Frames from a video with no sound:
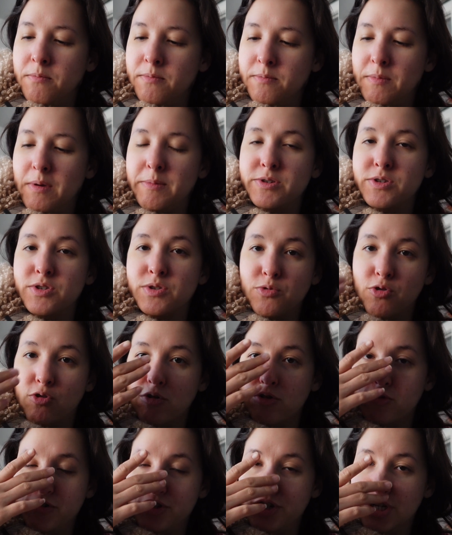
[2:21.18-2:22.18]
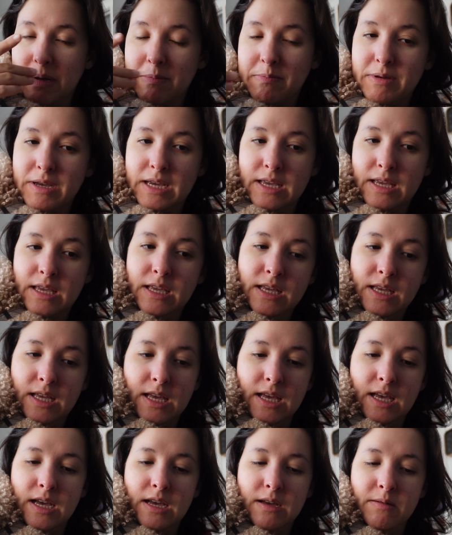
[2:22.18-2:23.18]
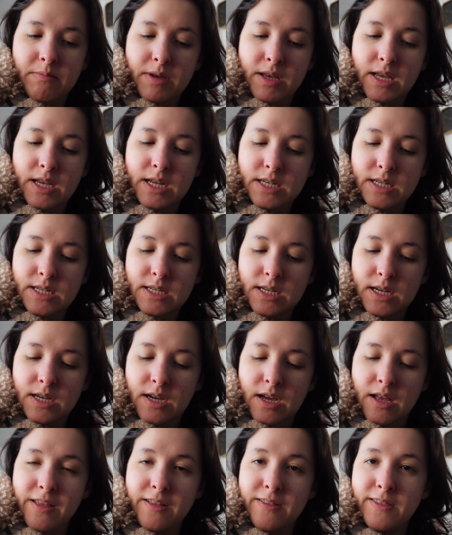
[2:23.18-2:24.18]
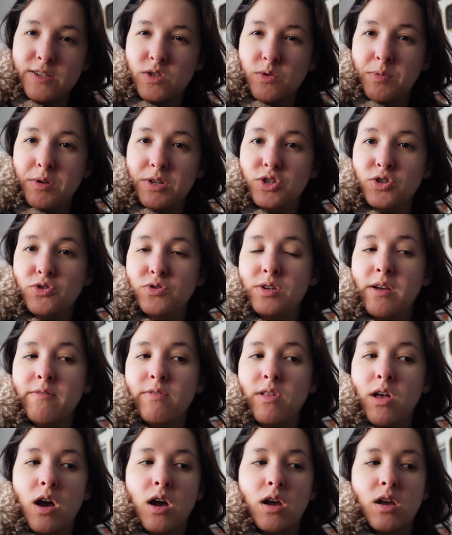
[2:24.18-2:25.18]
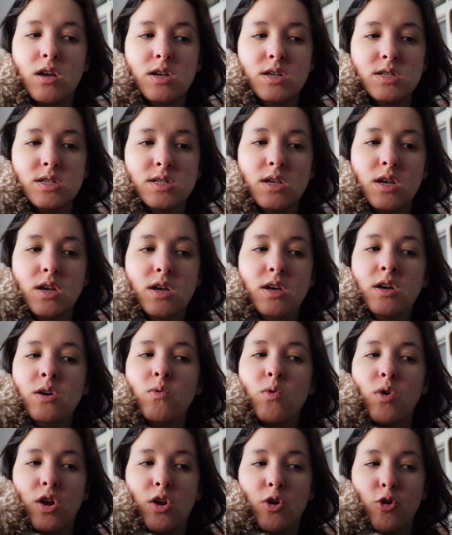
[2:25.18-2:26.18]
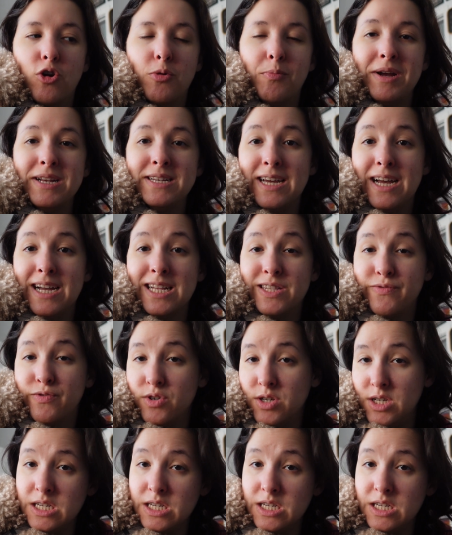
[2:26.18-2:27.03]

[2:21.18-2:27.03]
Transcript: Maybe do some grocery shopping. I think this will be a 2-day vlog because we're going to go to my dad's for